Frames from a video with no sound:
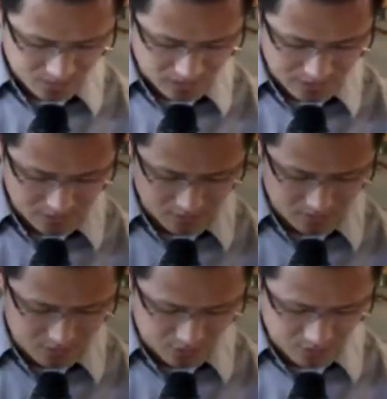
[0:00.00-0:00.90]

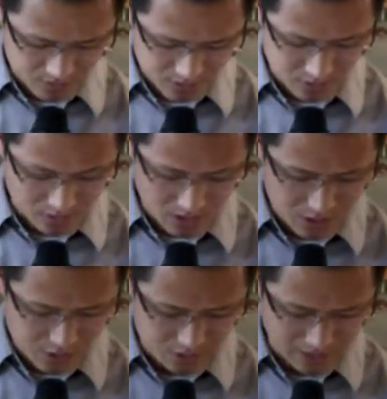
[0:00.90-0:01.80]
another student could
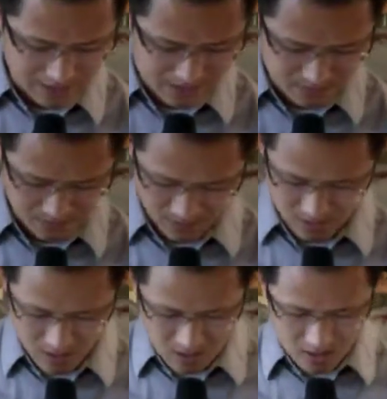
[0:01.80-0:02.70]
also ask
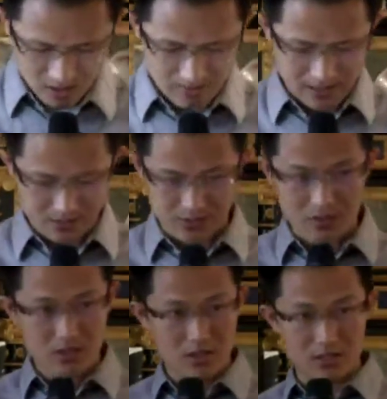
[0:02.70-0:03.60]
me about
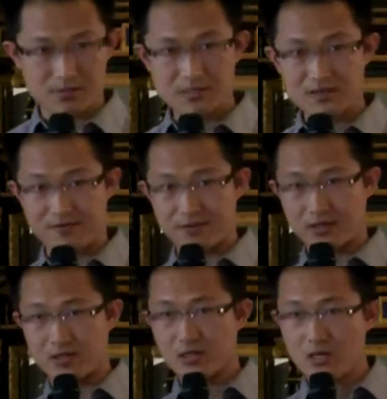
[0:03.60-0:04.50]
a
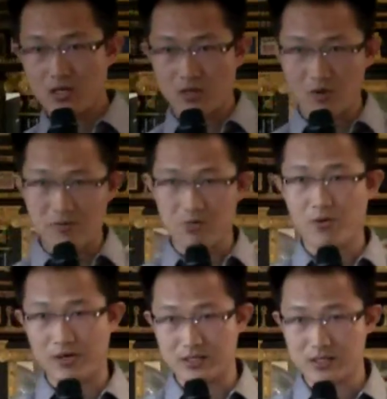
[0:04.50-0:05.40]
specific grammar
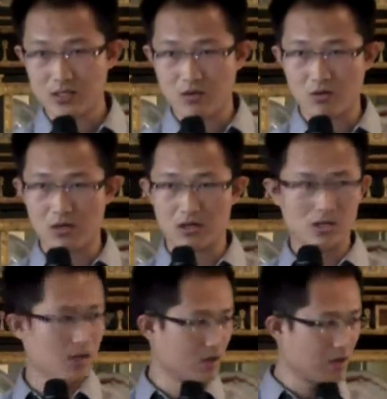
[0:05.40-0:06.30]
point or
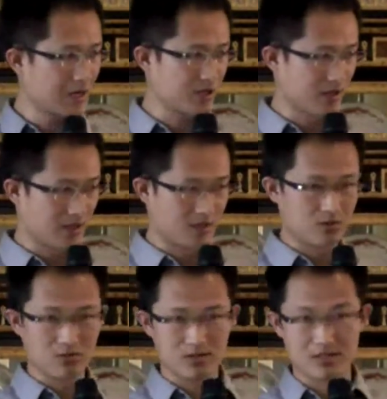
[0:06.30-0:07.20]
a question that they,
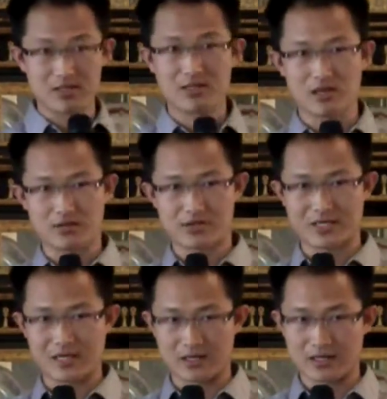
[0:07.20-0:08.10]
don't, they didn't
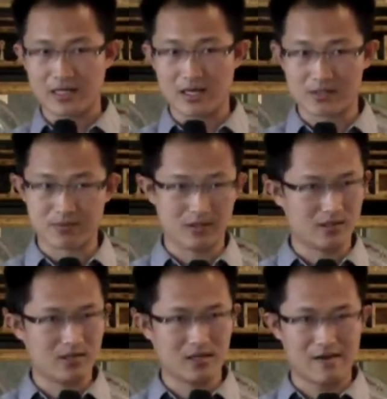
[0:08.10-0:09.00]
understand in class, but
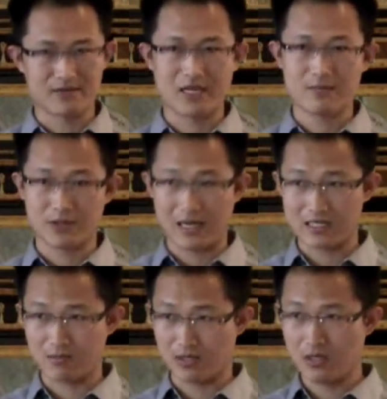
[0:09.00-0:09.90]
they didn't have time to
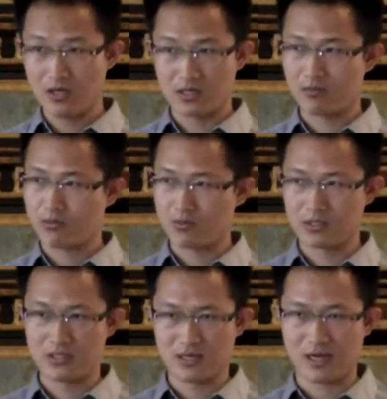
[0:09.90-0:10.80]
ask me. They probably
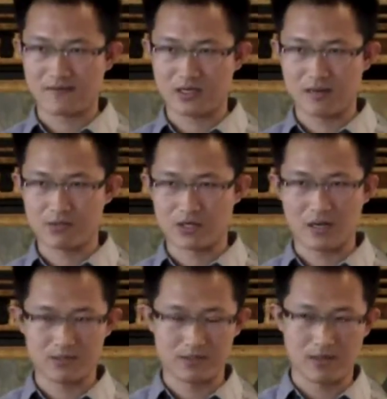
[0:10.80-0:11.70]
didn't have time to
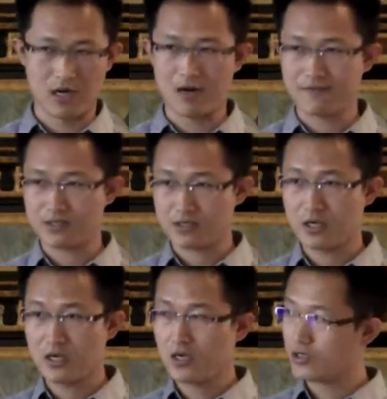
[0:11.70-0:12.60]
come to my office,
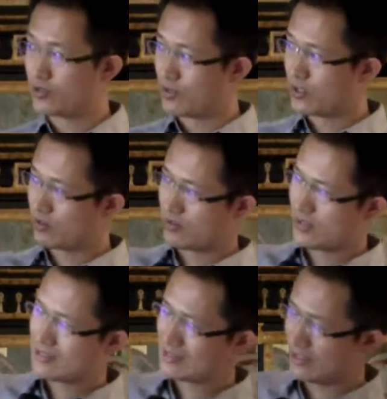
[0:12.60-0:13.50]
so they could
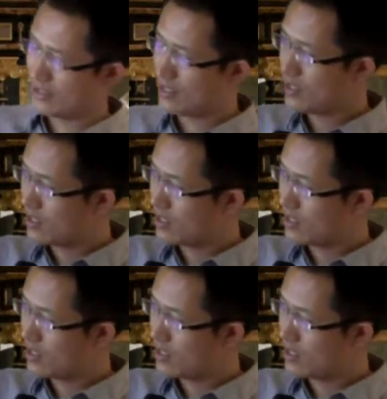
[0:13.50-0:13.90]
easily